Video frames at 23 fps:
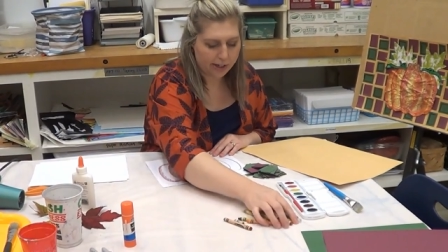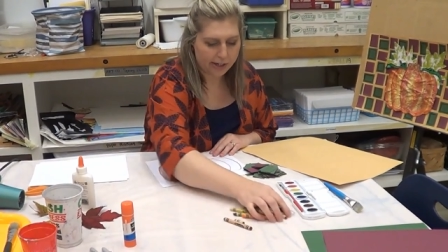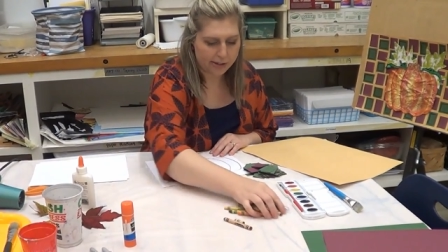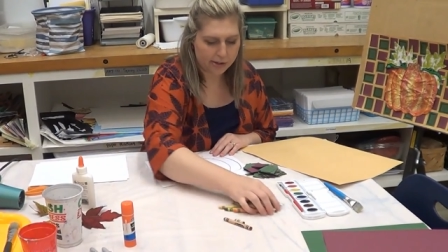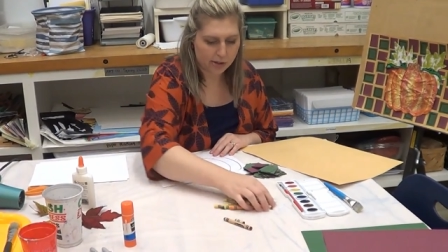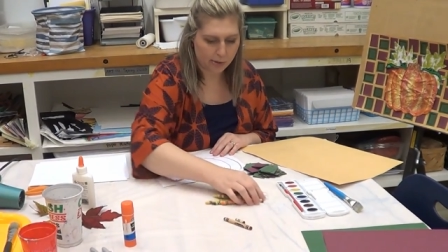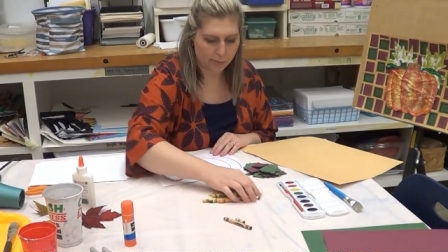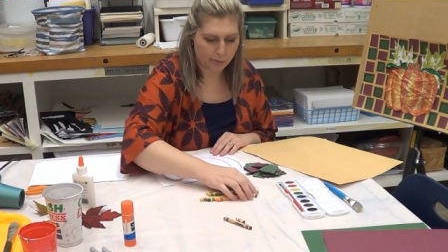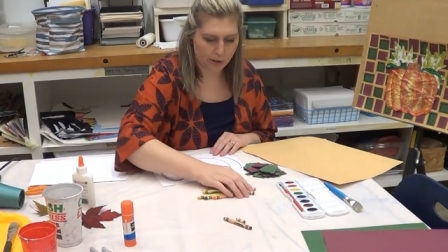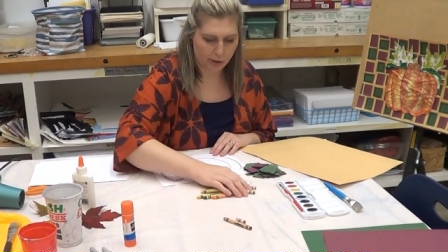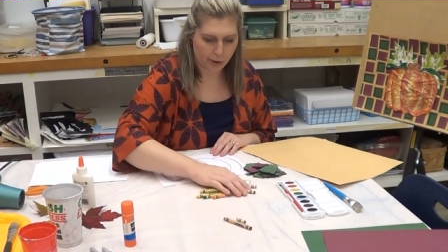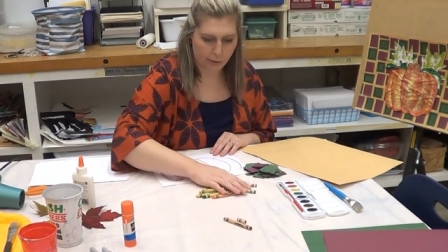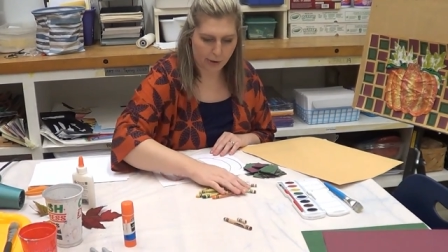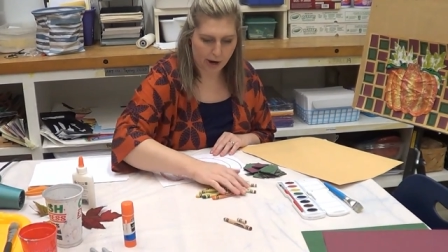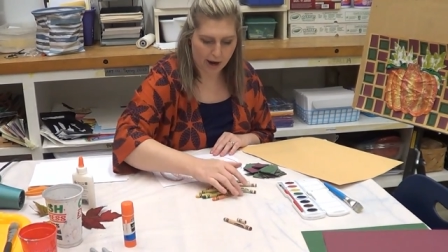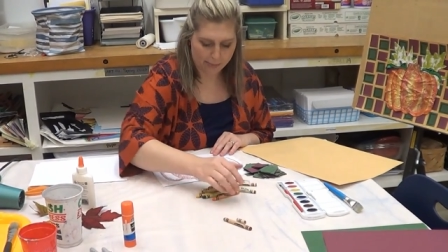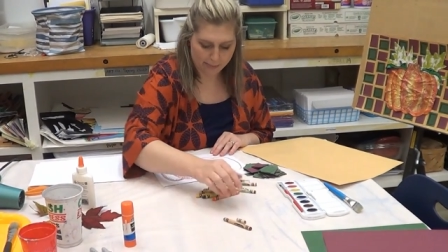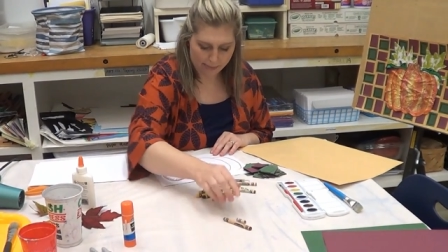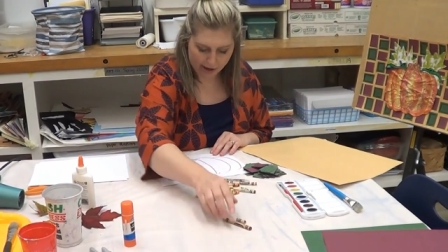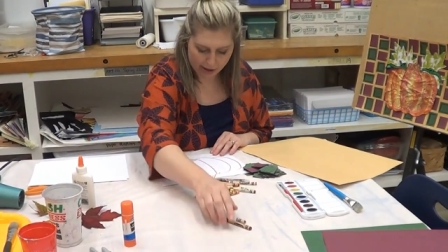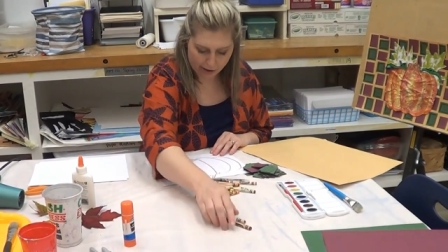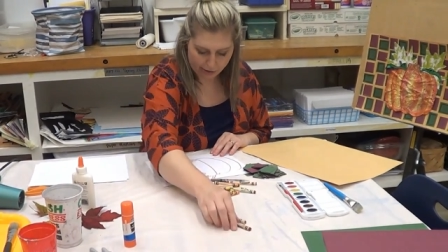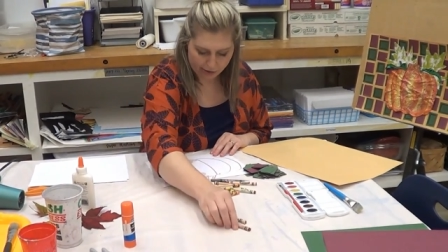So I'm gonna grab
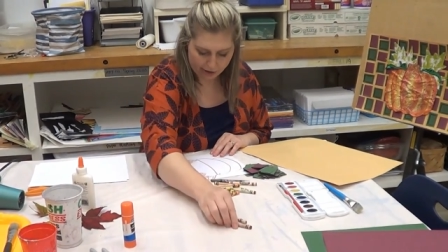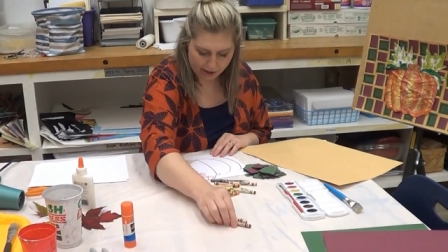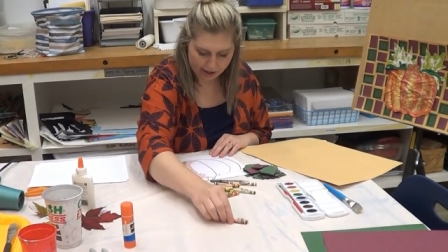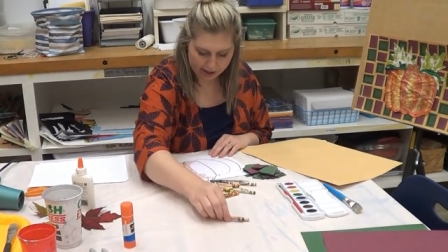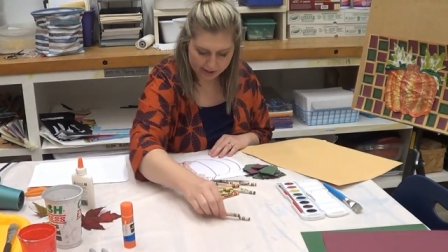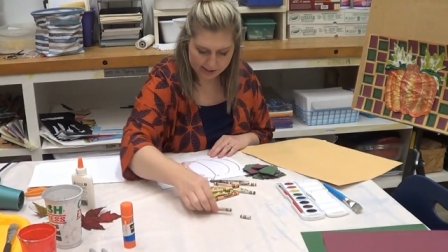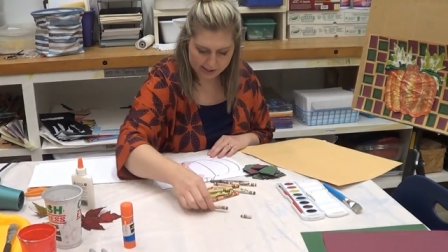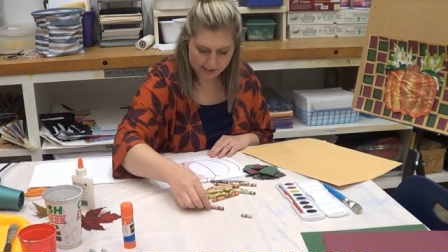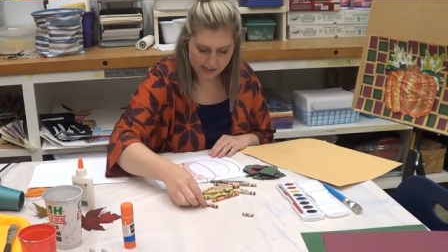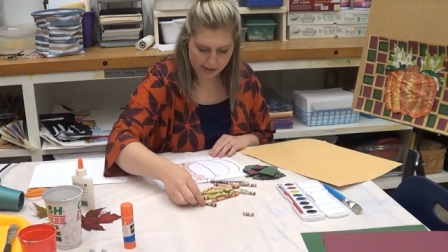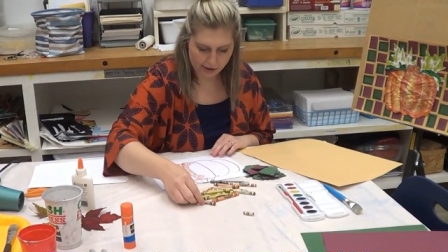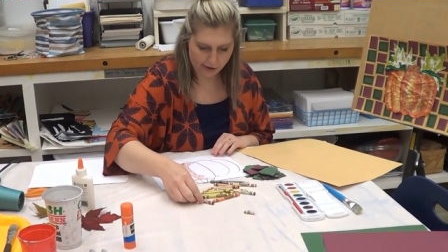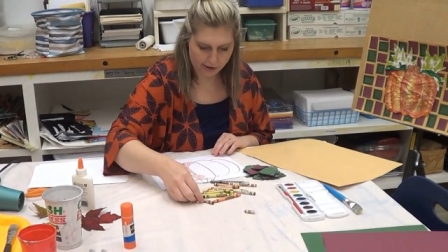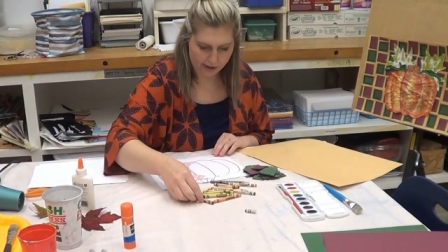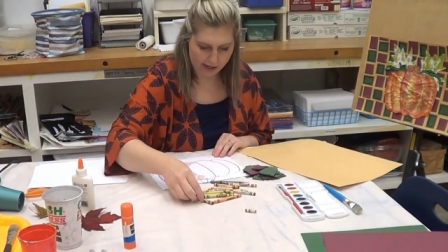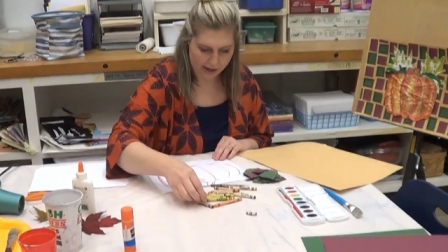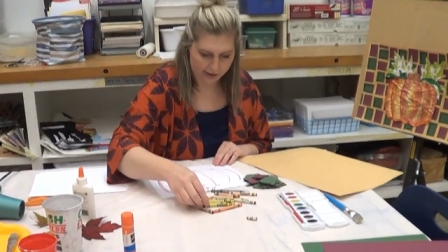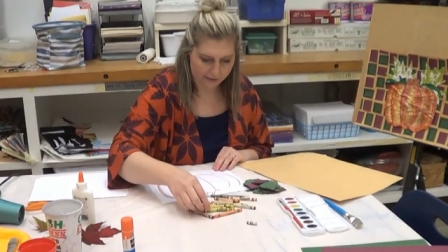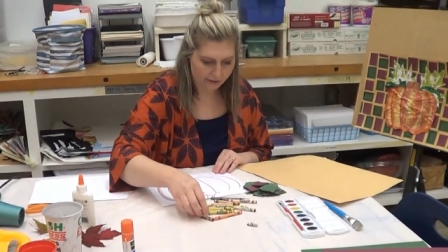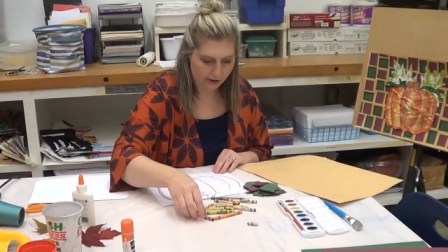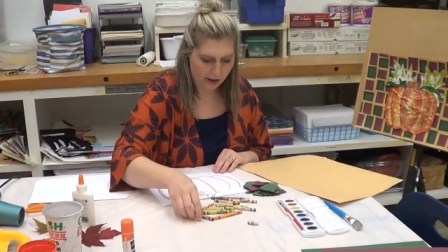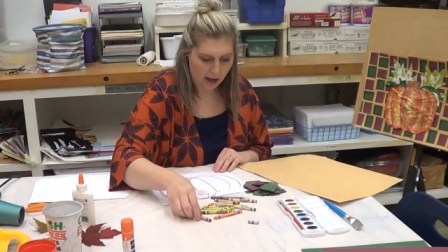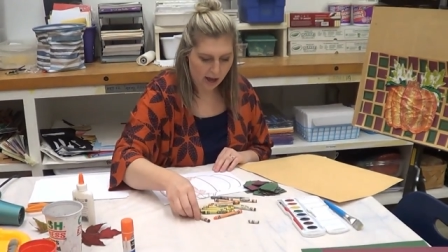my crayons here and
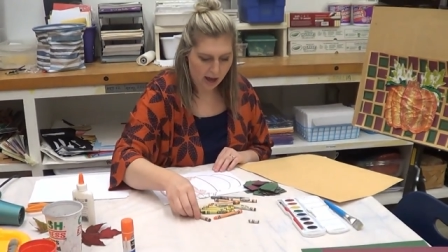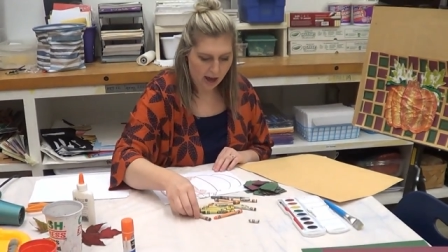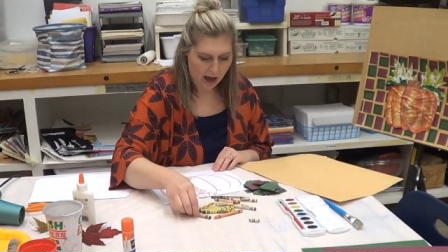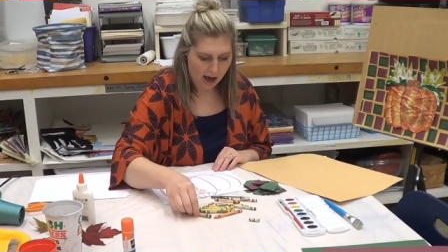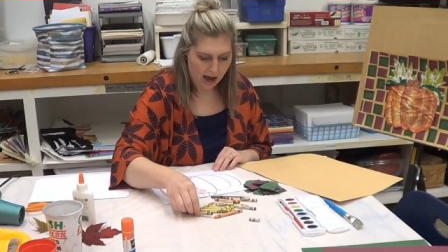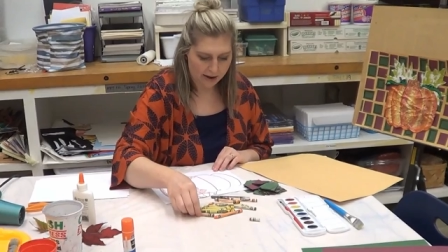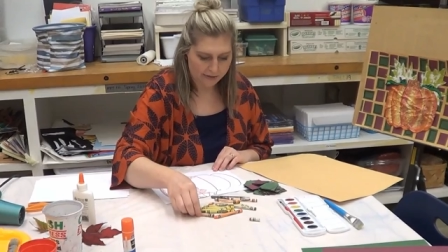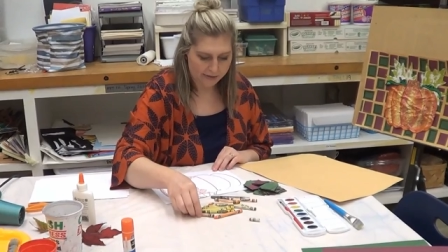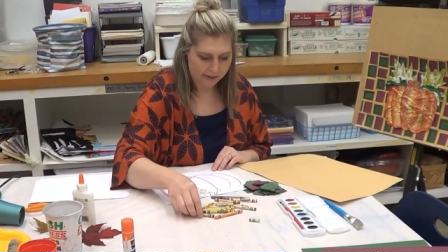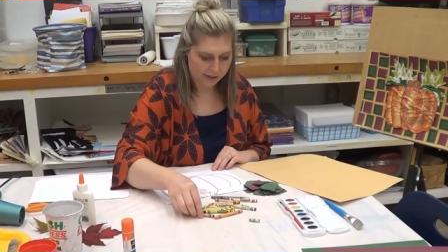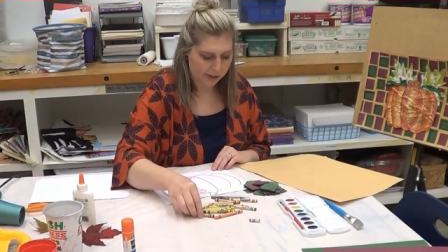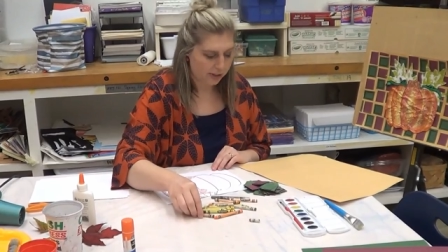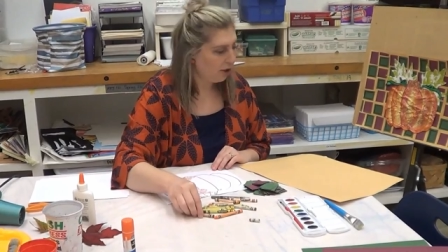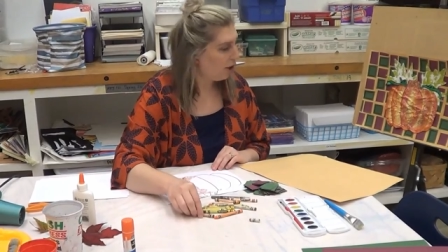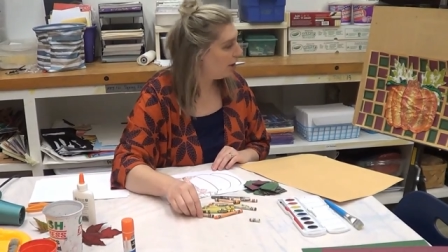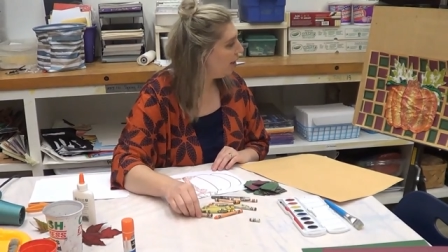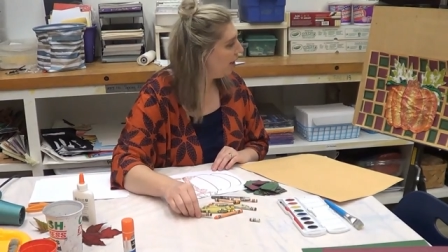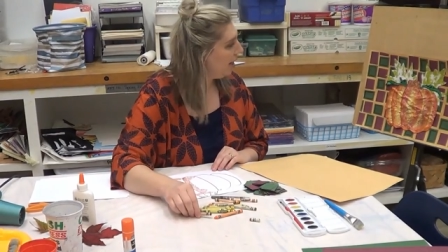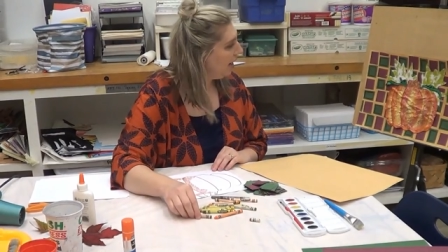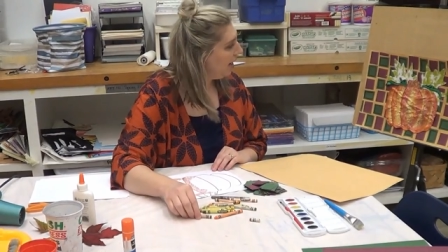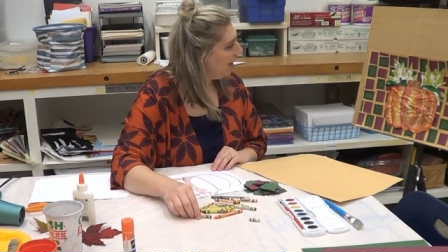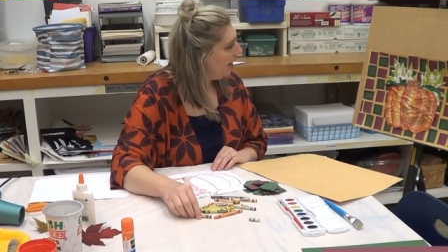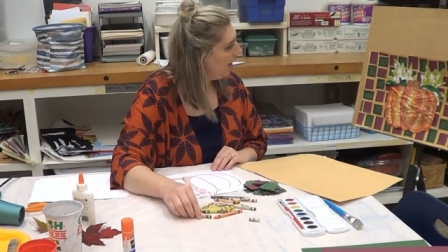I've, I've
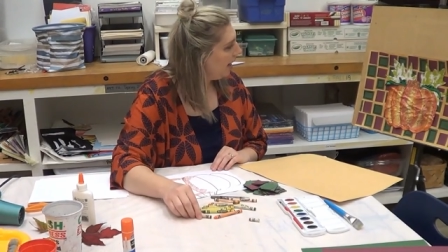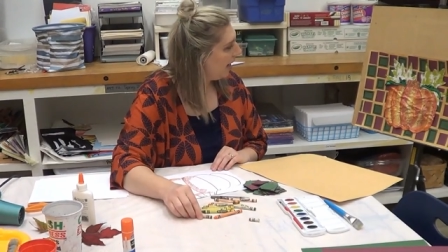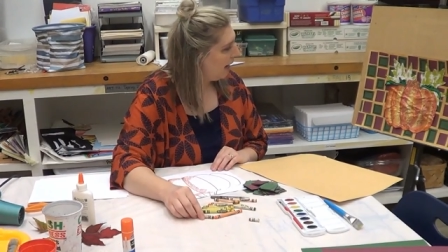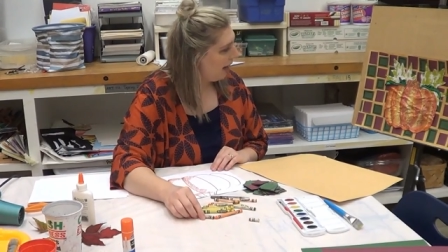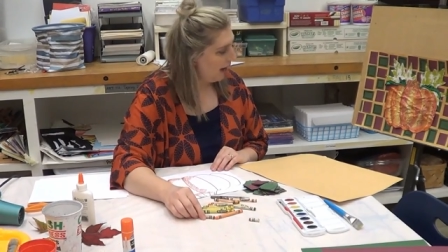started,